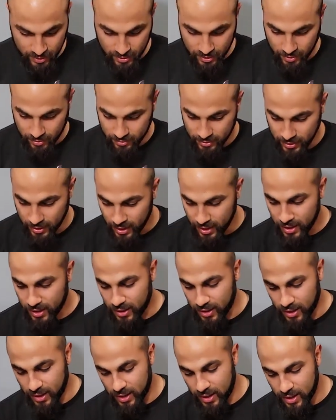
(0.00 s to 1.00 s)

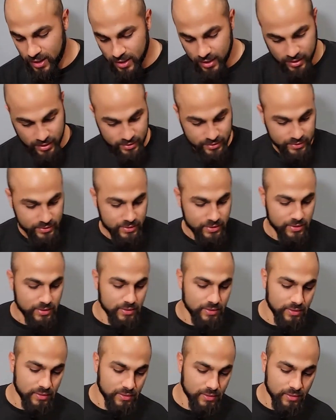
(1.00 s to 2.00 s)
Okay, and
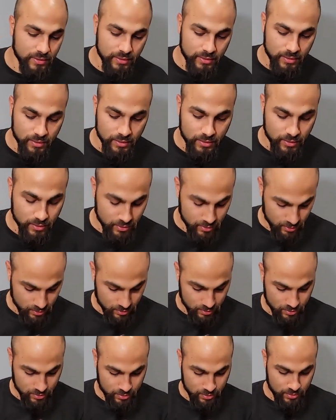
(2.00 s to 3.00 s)

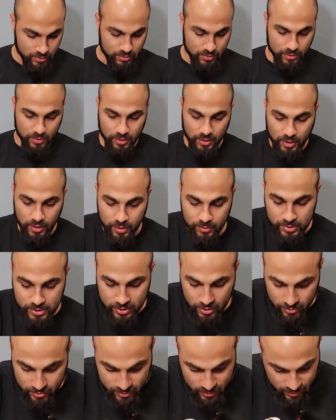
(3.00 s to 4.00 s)
I'm
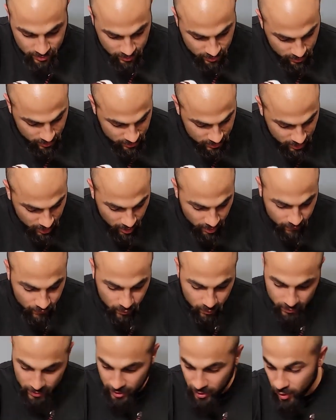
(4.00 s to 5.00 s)
so careful
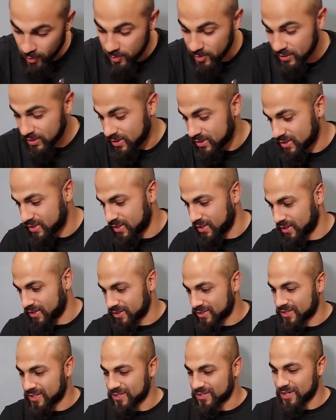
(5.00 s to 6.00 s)
when I open these
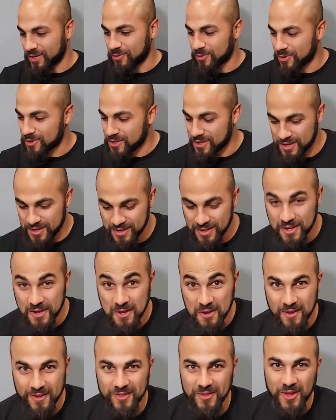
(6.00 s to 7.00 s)
things because I really
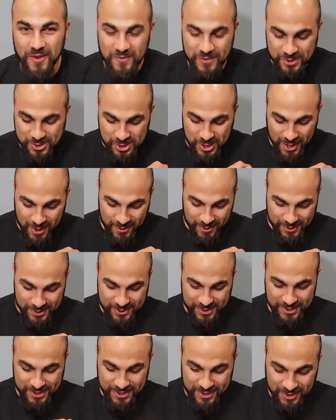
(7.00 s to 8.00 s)
love and cherish
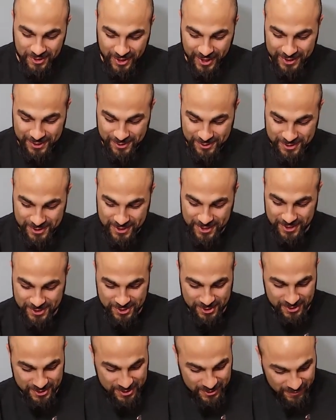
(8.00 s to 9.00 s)
these collector's
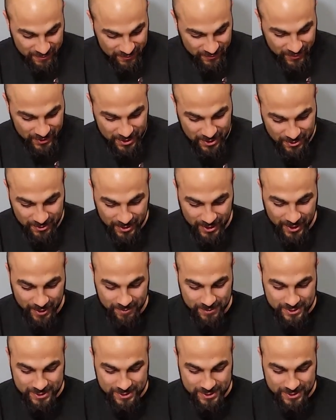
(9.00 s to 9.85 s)
editions of video games.